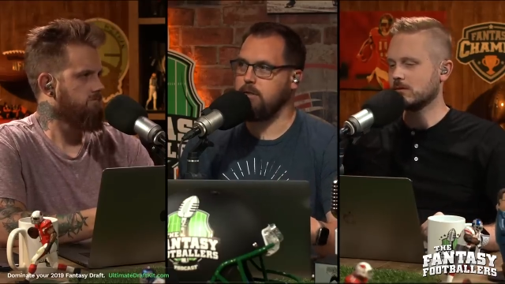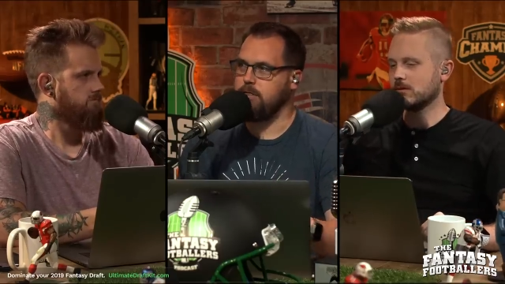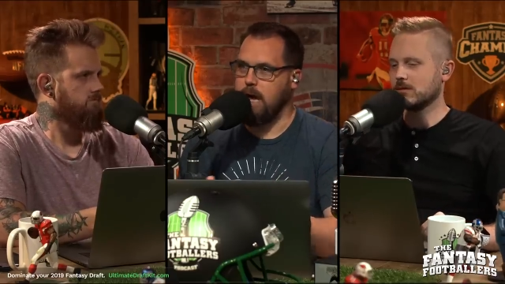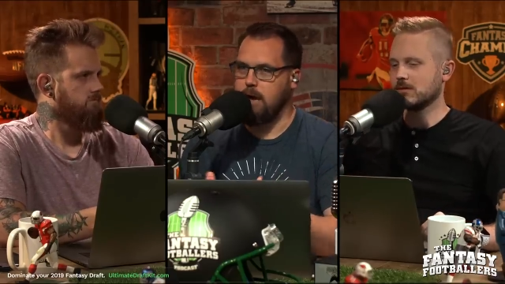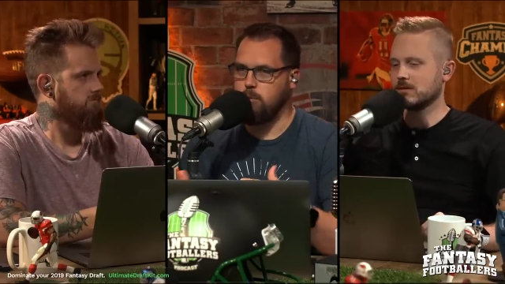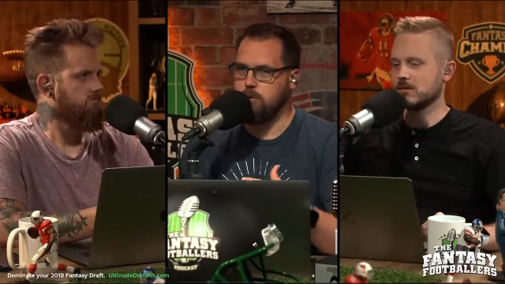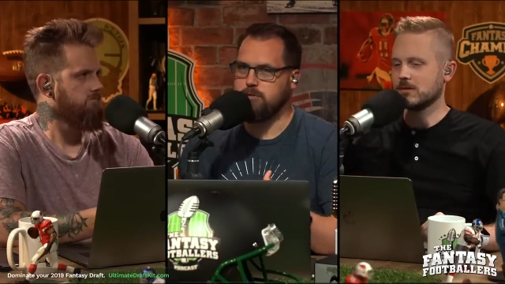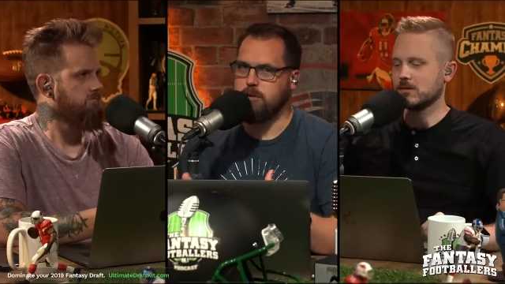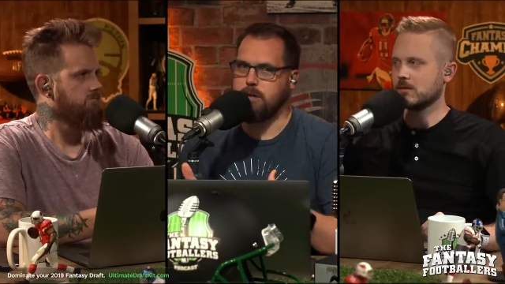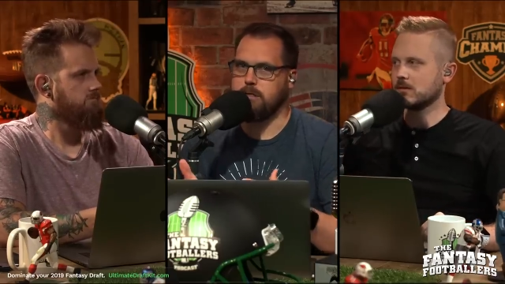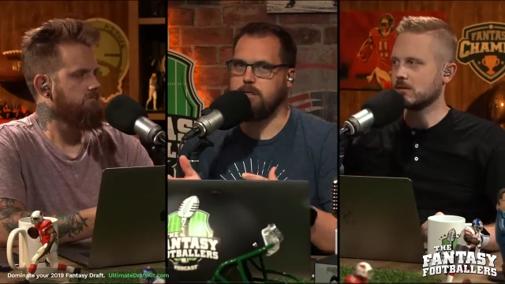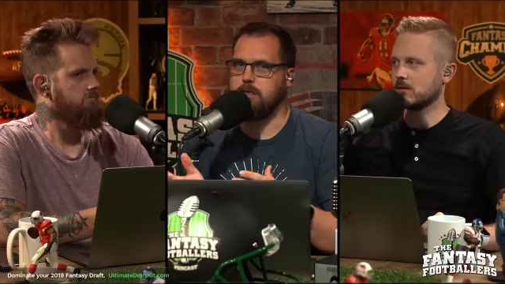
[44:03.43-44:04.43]
Speaker 1: That was
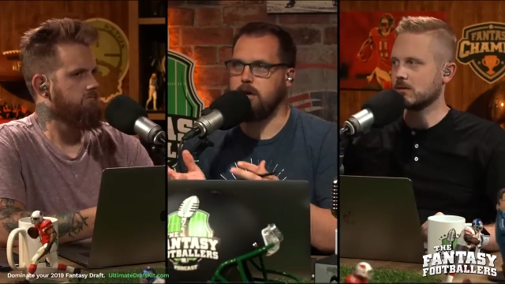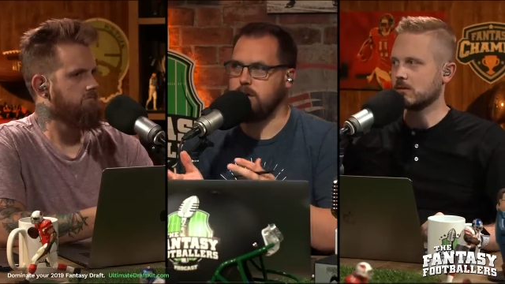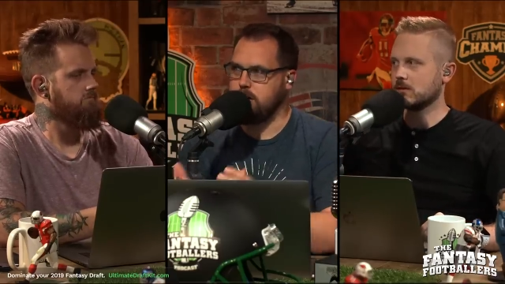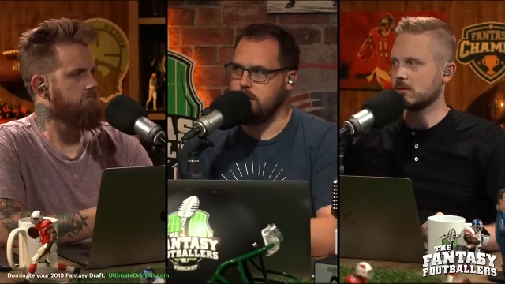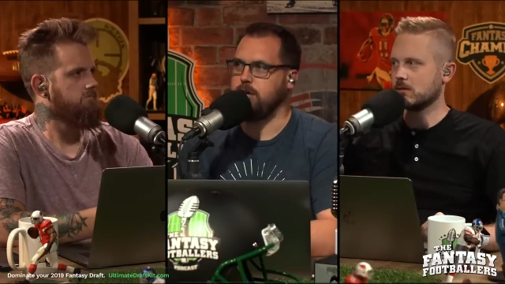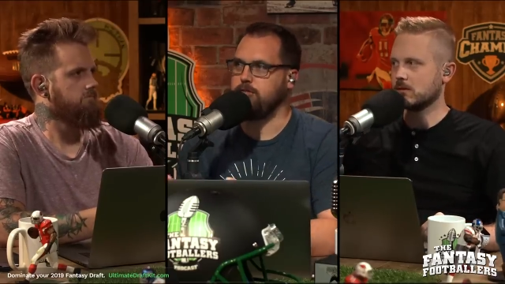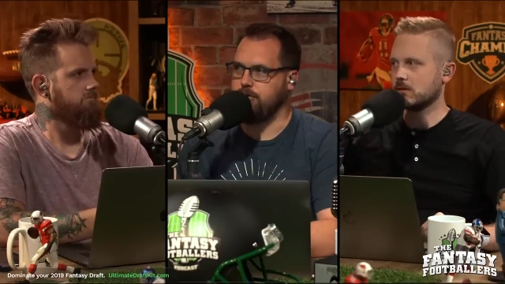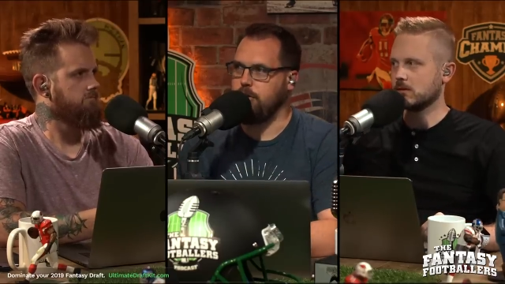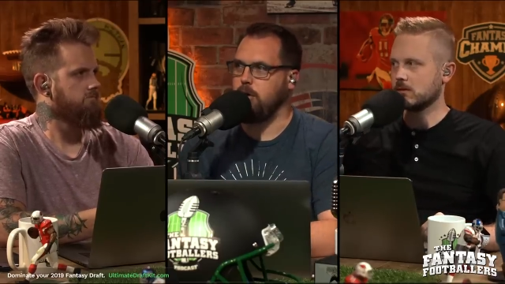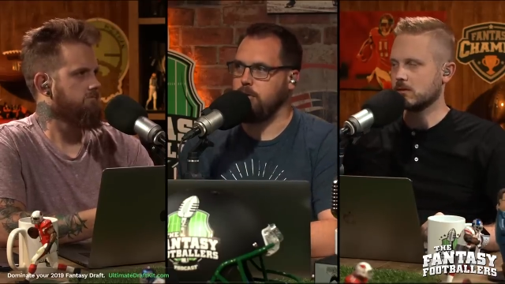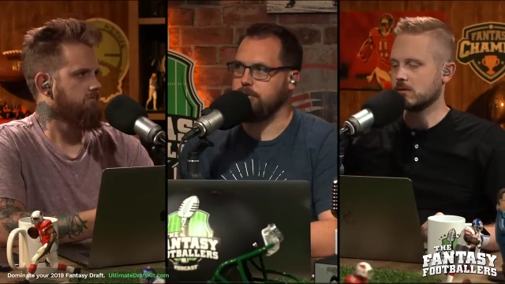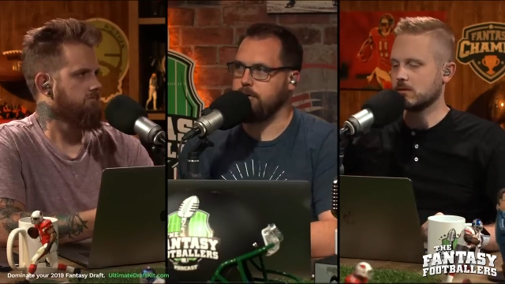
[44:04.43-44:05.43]
like the
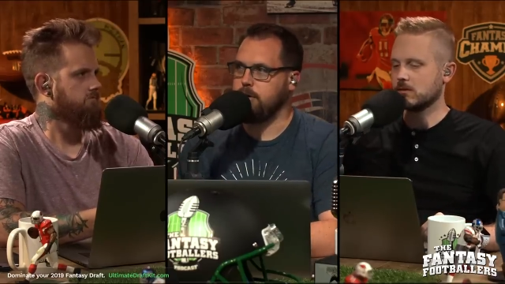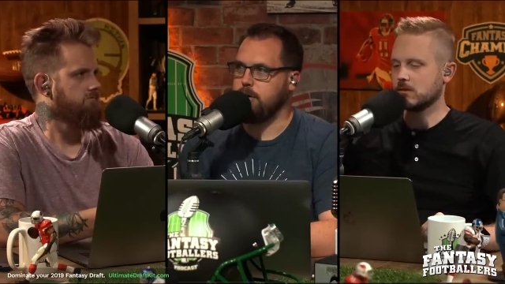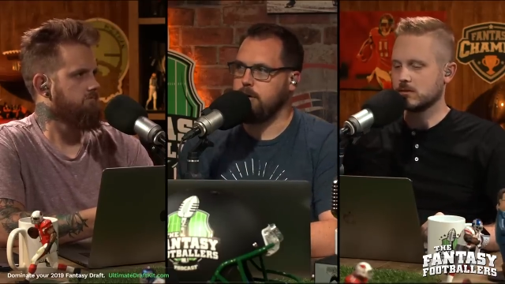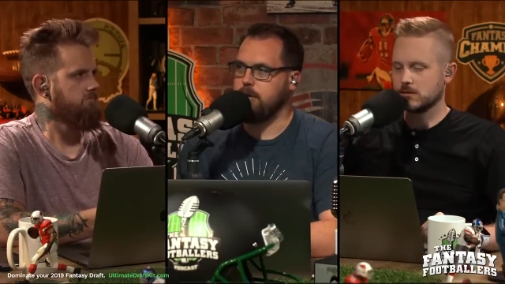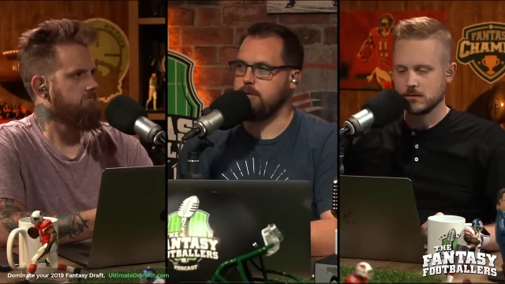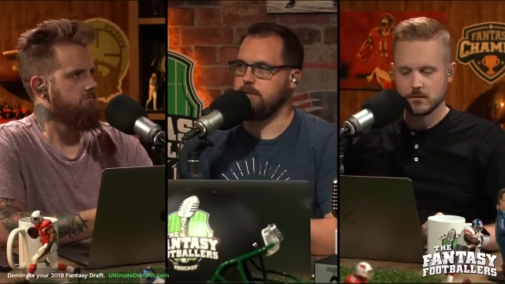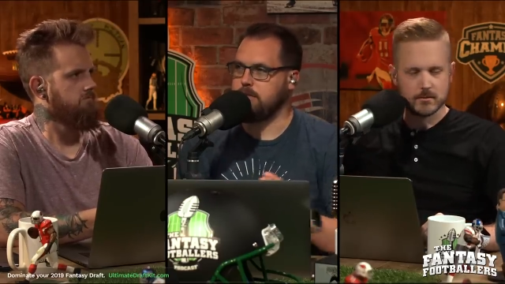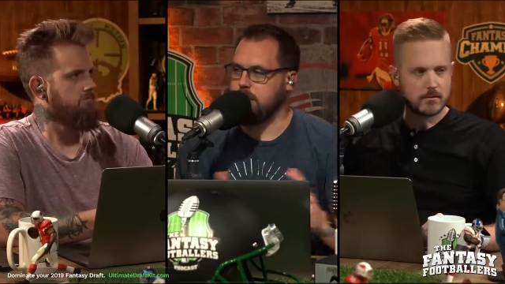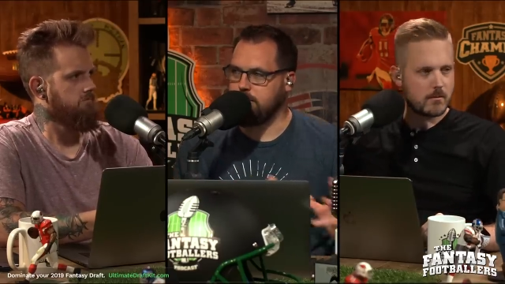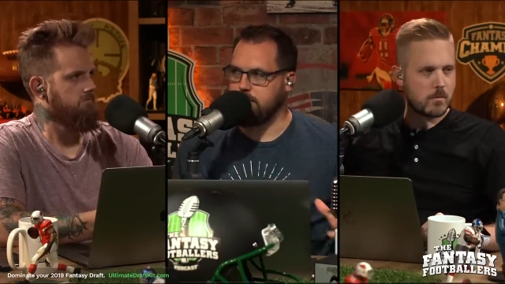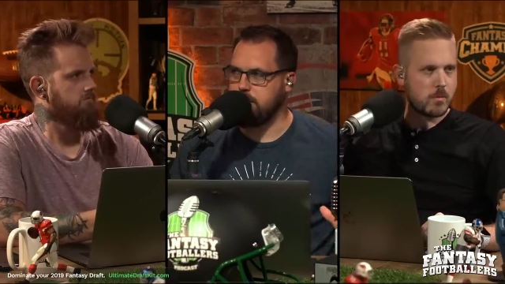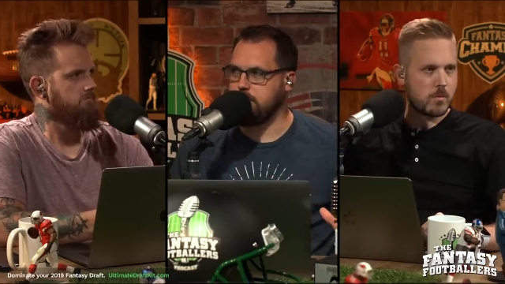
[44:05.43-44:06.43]
default several